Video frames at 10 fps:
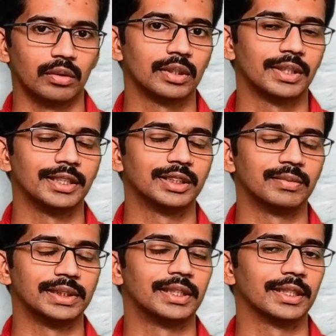Okay, that is the
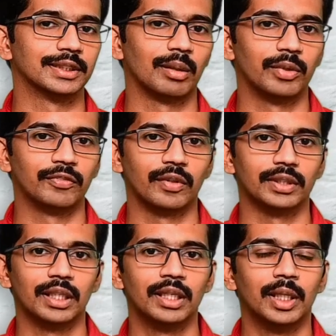best example for
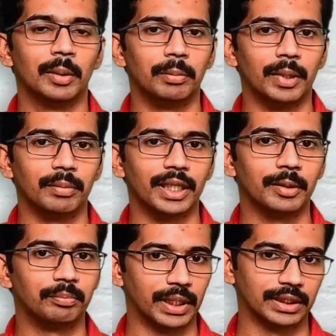the
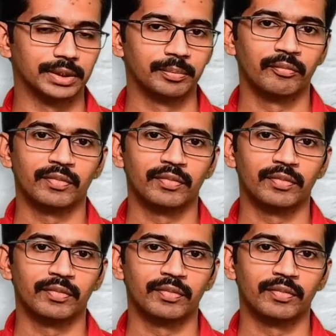memory pegs.